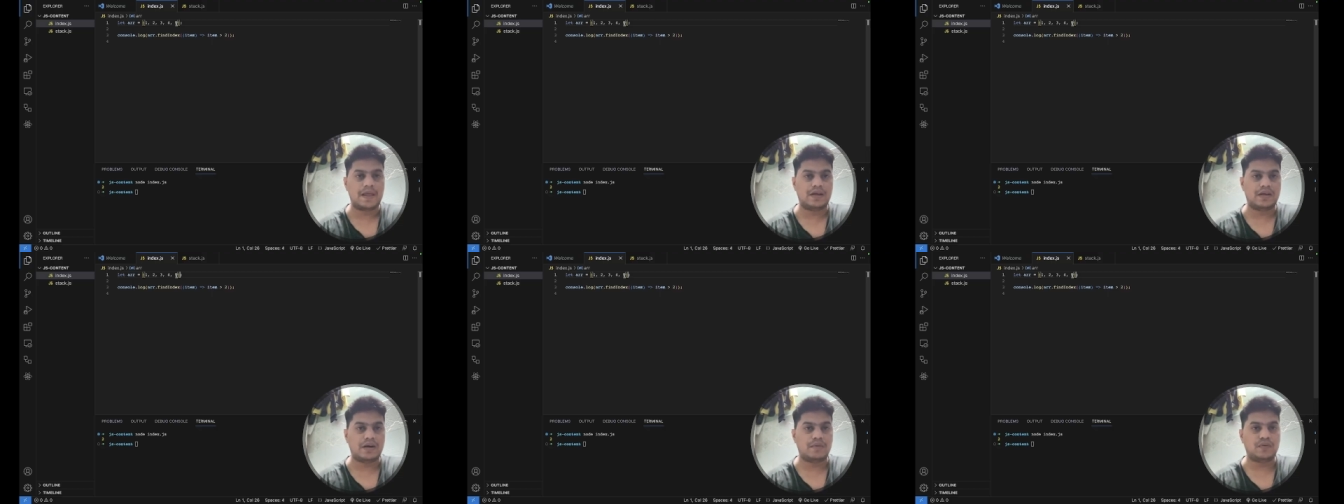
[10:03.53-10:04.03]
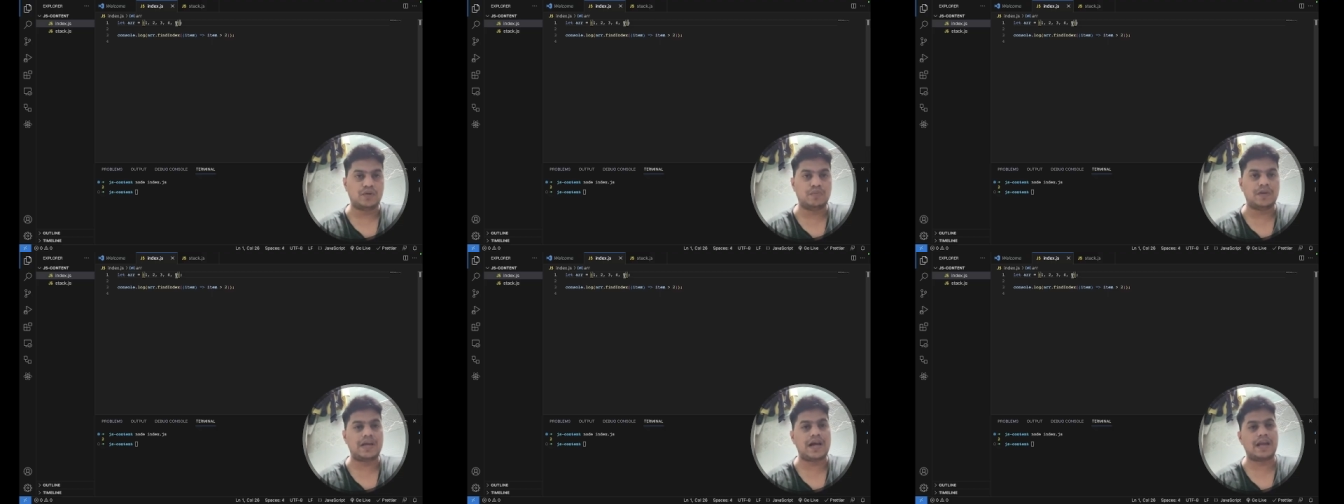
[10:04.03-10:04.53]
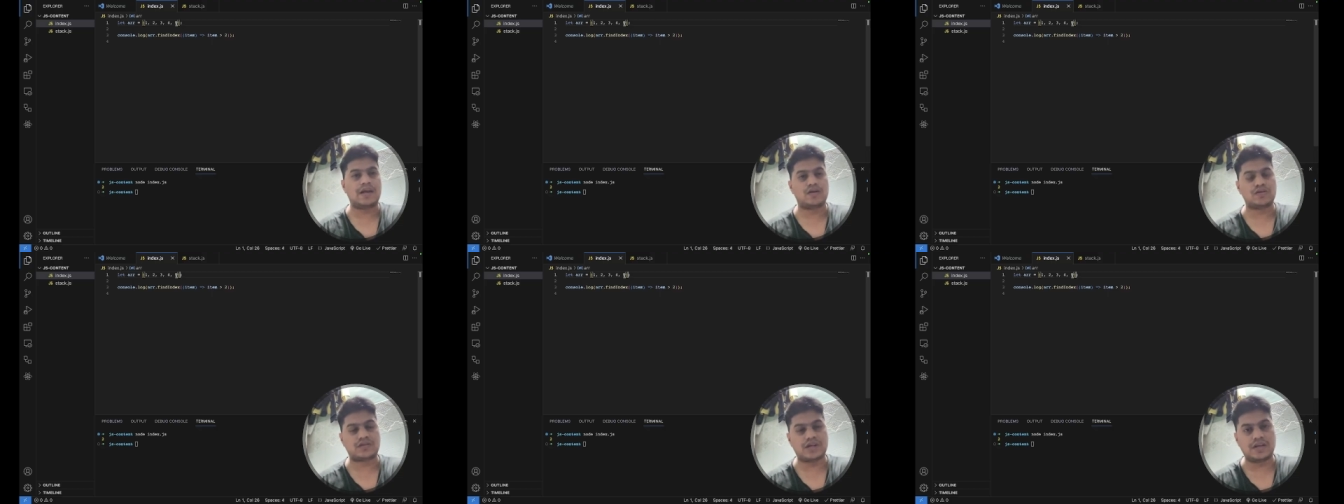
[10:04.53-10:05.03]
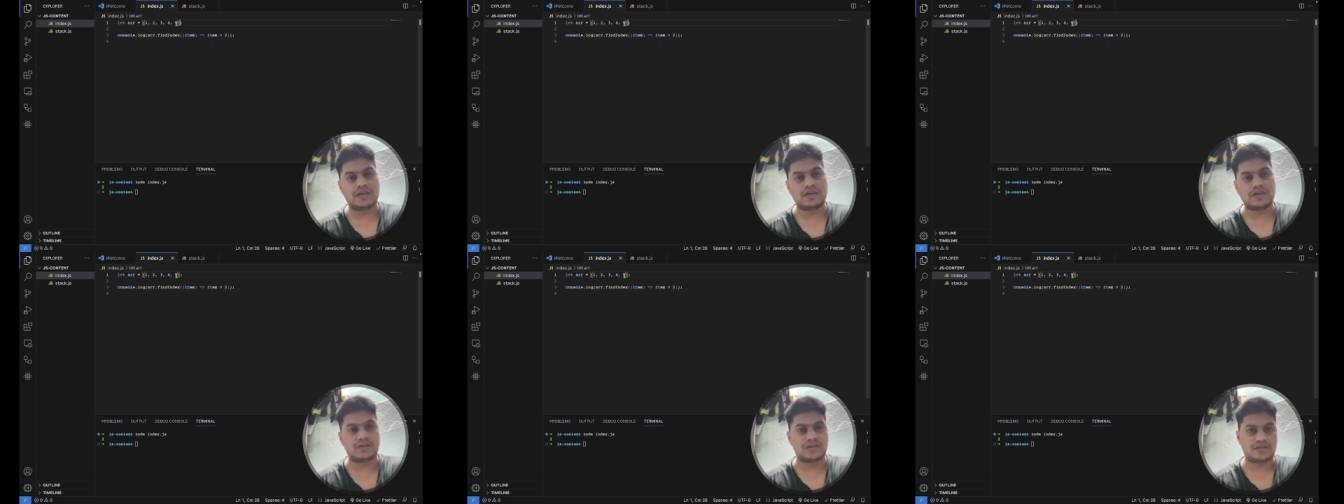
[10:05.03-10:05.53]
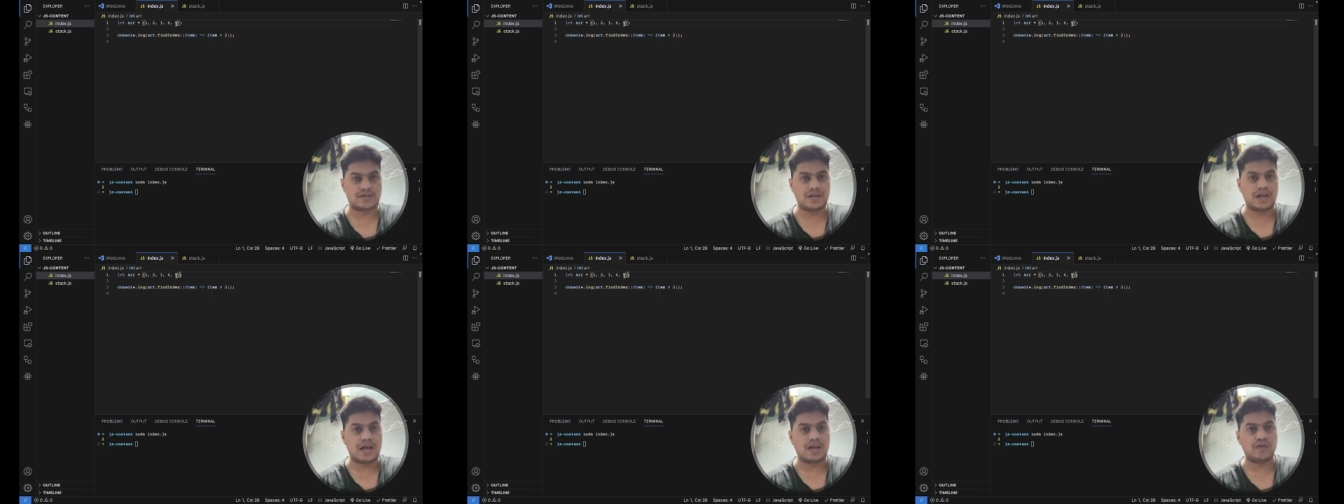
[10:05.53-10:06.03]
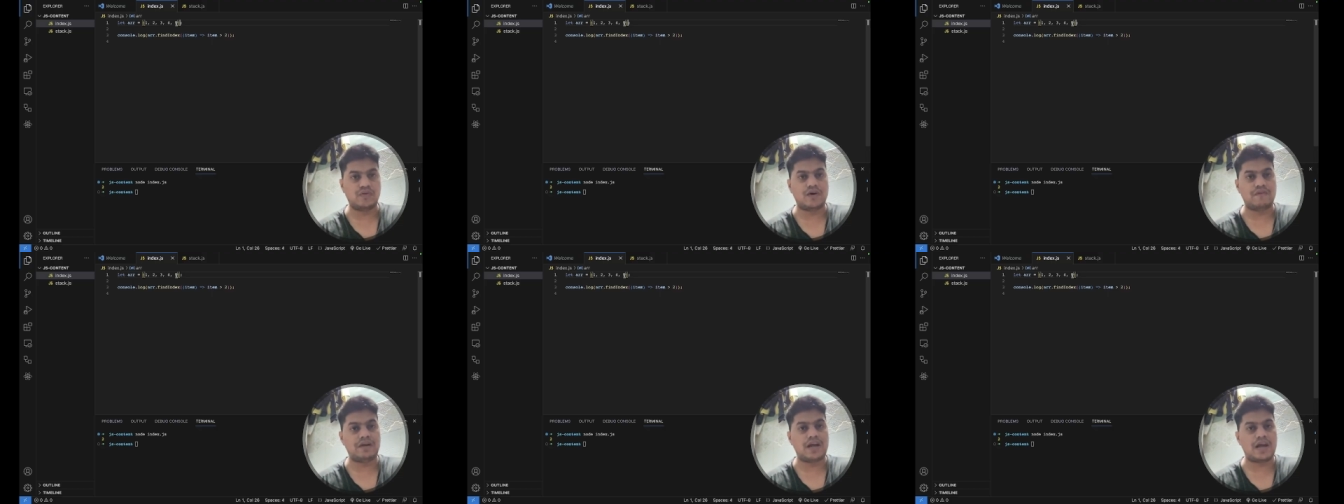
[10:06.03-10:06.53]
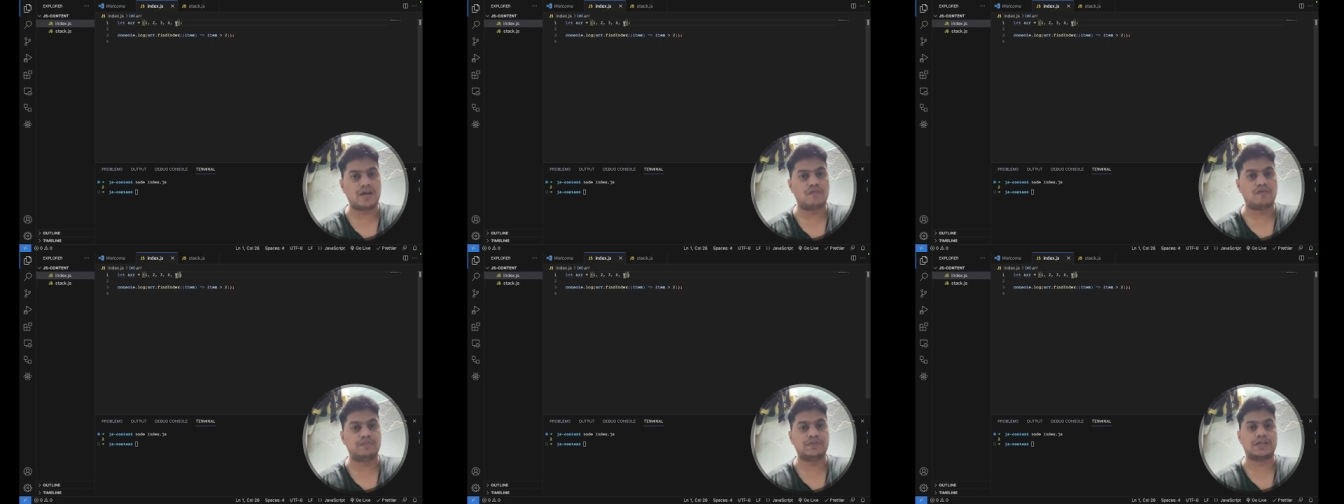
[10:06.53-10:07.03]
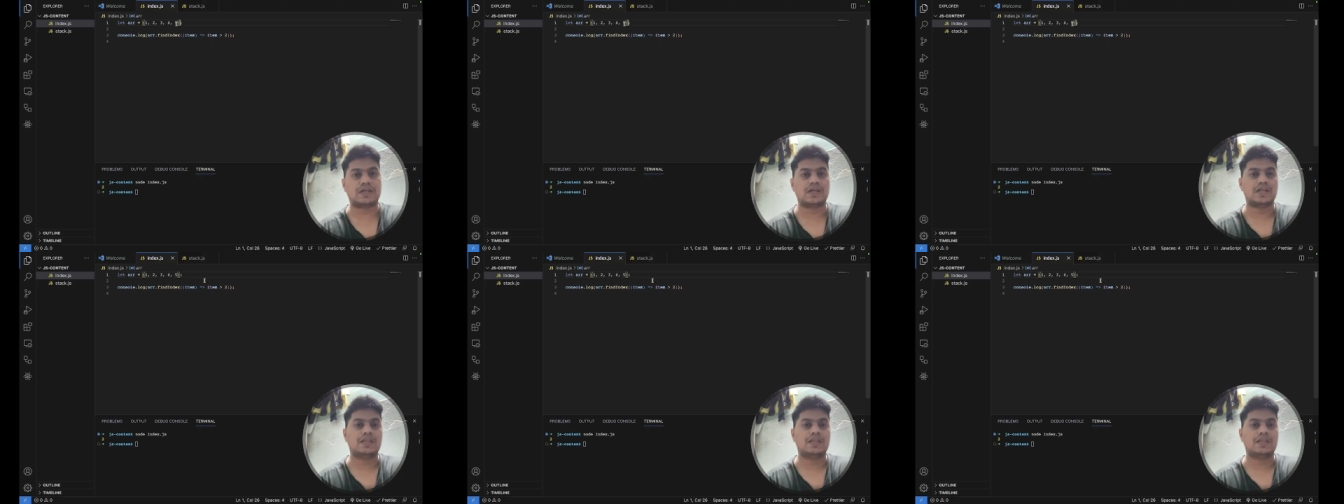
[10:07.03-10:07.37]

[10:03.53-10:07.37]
numeric array or string array, you have an array of object.